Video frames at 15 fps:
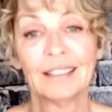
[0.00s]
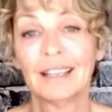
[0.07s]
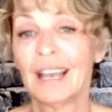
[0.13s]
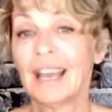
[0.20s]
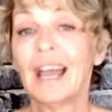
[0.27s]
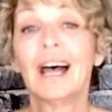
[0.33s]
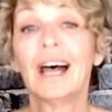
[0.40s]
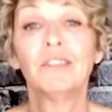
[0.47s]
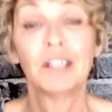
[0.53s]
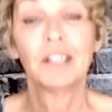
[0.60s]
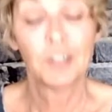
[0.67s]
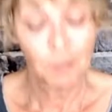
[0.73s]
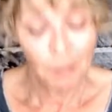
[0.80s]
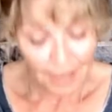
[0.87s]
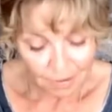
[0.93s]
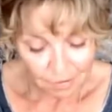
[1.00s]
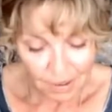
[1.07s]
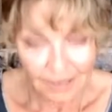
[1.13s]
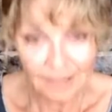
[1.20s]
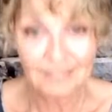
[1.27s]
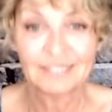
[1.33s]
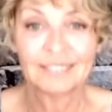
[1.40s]
Have a great
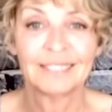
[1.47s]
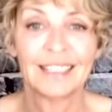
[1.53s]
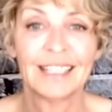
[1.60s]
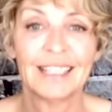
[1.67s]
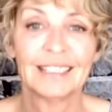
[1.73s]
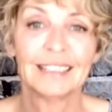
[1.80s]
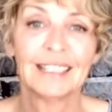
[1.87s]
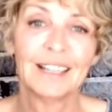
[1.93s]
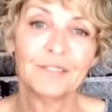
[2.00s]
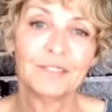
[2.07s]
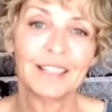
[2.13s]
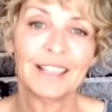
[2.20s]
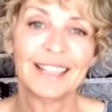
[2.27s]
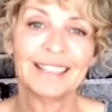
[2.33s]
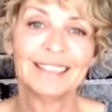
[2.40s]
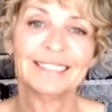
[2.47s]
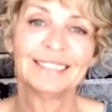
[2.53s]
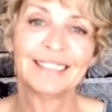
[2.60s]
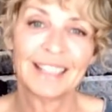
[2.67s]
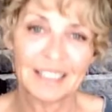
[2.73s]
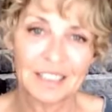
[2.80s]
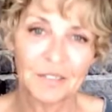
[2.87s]
one in love, light,
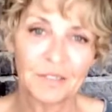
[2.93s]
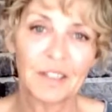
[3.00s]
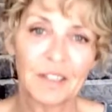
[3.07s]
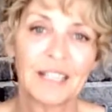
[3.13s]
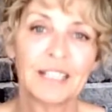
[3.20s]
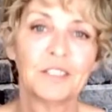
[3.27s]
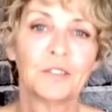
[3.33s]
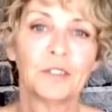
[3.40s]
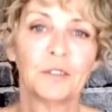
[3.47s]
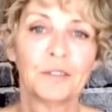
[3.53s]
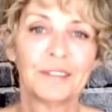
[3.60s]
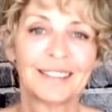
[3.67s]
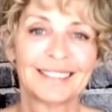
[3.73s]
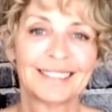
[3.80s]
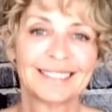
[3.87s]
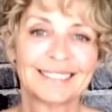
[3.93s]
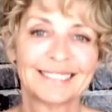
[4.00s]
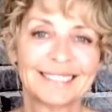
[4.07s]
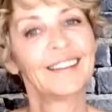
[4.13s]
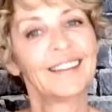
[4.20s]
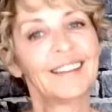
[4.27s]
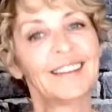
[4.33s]
and divine truth.
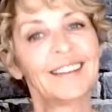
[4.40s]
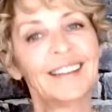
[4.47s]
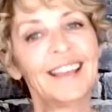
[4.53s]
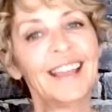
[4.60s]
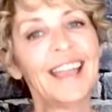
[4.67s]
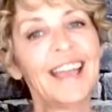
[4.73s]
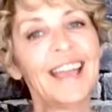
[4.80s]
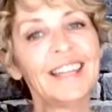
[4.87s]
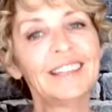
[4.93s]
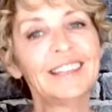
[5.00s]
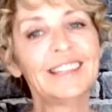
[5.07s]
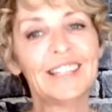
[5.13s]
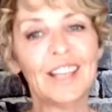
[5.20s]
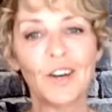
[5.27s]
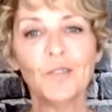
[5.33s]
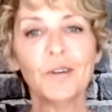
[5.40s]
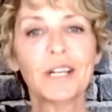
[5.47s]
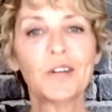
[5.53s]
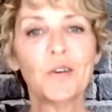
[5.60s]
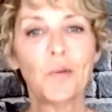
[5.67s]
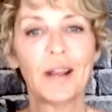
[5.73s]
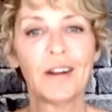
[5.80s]
Hello,
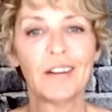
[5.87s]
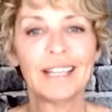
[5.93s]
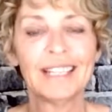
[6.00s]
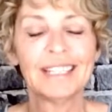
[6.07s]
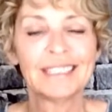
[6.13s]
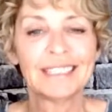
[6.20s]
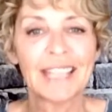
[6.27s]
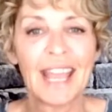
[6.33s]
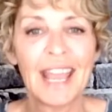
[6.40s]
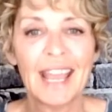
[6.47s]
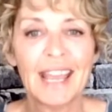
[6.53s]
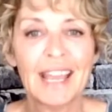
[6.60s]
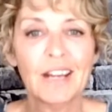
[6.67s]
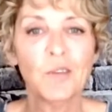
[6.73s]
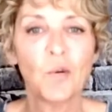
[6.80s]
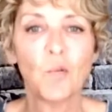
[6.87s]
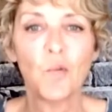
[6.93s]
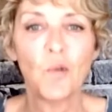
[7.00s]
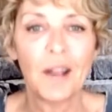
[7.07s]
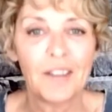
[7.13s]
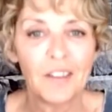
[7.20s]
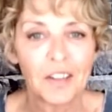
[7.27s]
Aquarius, and
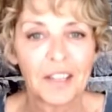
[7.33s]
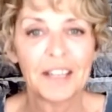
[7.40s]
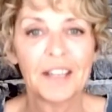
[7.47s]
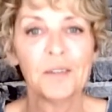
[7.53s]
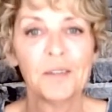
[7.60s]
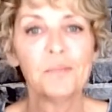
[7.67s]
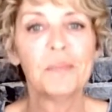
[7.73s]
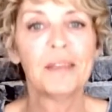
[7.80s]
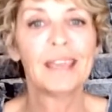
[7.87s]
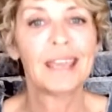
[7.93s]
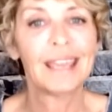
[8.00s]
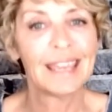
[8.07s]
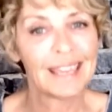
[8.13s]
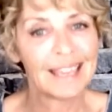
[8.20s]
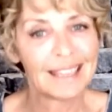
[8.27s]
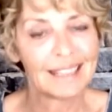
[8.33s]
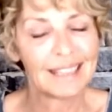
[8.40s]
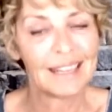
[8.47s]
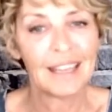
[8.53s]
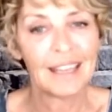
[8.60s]
welcome in.